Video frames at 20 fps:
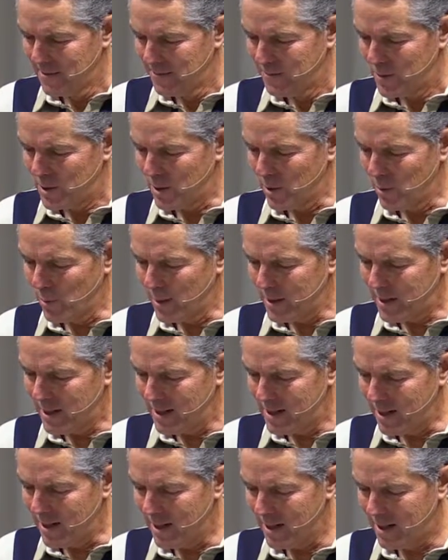So what's he
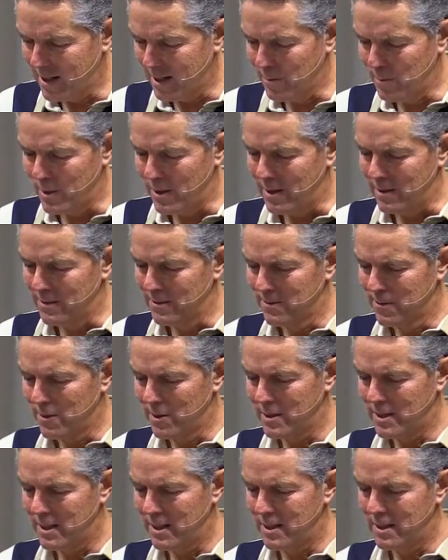talking about?
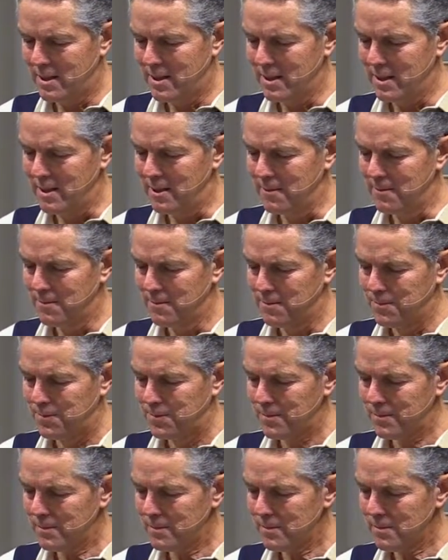Verse 18.
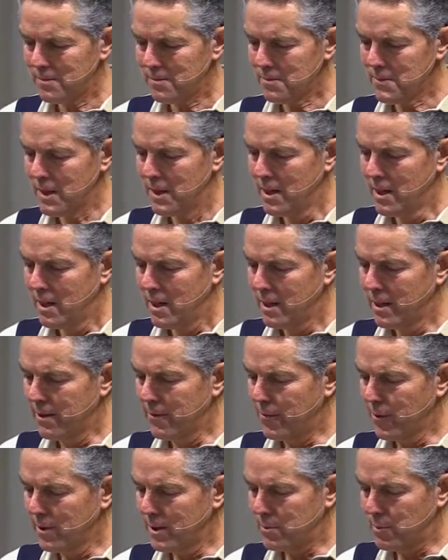In the
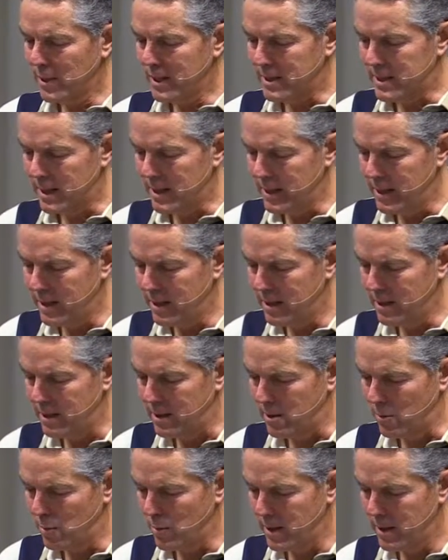first place, I hear
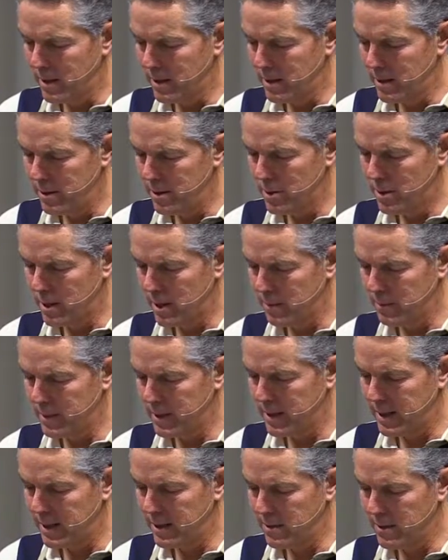that when you come
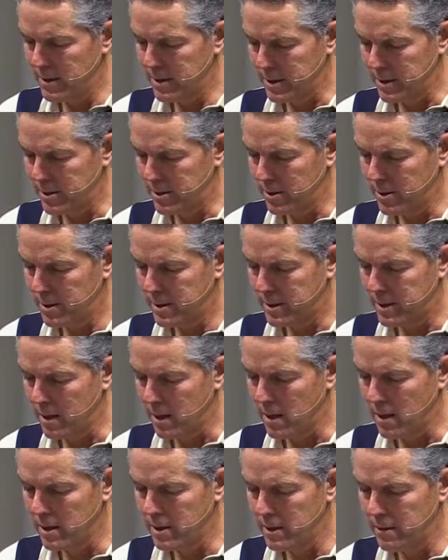together as a church,
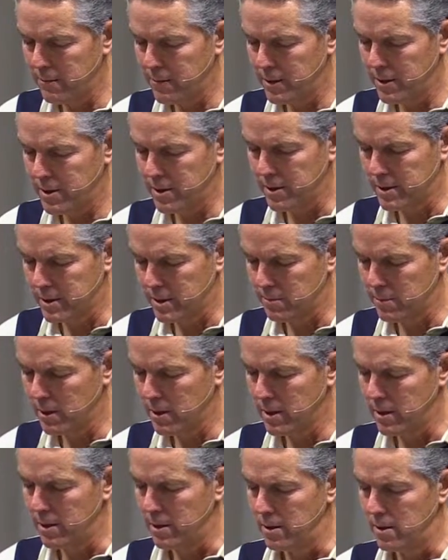there are divisions
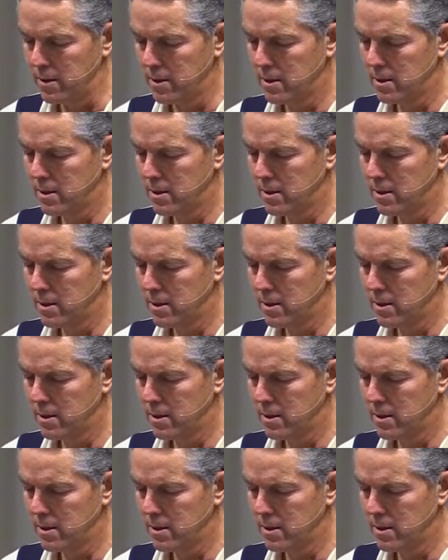among you.